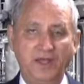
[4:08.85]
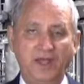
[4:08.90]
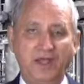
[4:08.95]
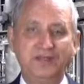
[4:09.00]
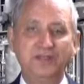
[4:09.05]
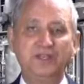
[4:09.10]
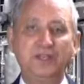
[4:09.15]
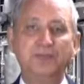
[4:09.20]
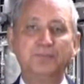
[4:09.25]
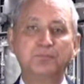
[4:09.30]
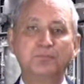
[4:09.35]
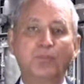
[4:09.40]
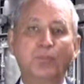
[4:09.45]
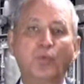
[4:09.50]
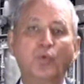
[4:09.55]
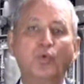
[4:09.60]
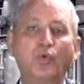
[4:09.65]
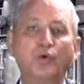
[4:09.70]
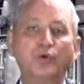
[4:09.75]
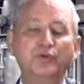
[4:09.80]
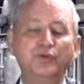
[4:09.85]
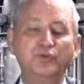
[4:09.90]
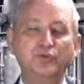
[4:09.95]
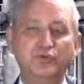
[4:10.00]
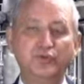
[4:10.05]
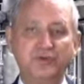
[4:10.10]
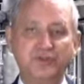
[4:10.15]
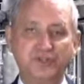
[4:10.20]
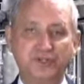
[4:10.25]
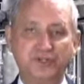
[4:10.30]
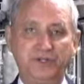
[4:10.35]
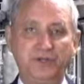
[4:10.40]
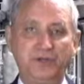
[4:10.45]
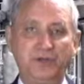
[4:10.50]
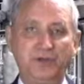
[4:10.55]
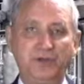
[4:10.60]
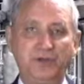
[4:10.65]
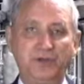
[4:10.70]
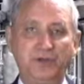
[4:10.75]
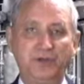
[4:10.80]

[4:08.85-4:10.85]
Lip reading: and get more nutrition,